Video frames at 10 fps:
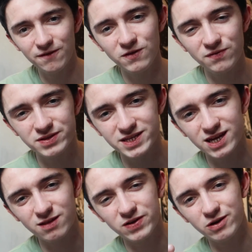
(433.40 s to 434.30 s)
If you found
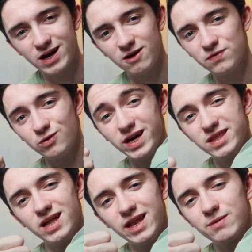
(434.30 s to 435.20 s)
today's video helpful, hit
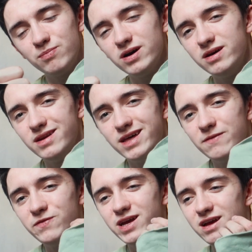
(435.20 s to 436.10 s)
that like button, and
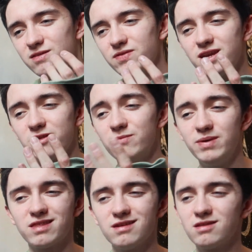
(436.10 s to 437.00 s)
if you guys have any other
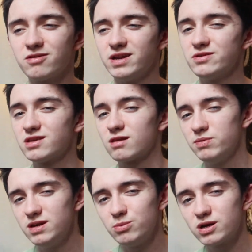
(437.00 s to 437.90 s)
methods on how to
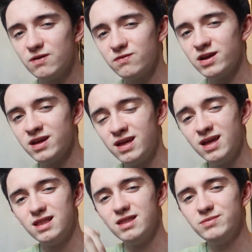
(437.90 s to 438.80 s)
speed up recovery,
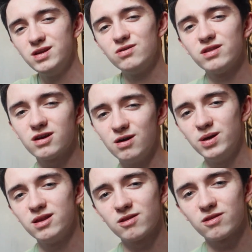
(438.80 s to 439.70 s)
let me know in the
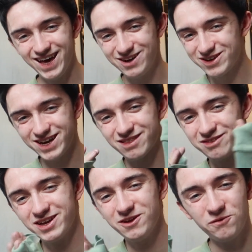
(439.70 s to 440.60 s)
comments. Anyway guys,
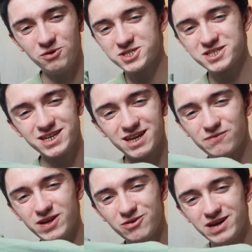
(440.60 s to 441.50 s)
thank you for watching today's
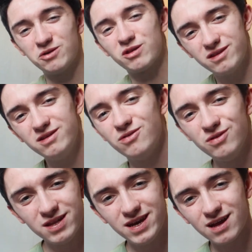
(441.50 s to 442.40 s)
video and I'll see you
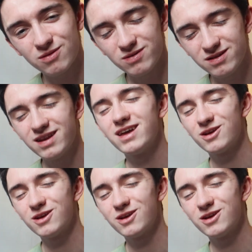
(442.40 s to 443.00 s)
in the next one.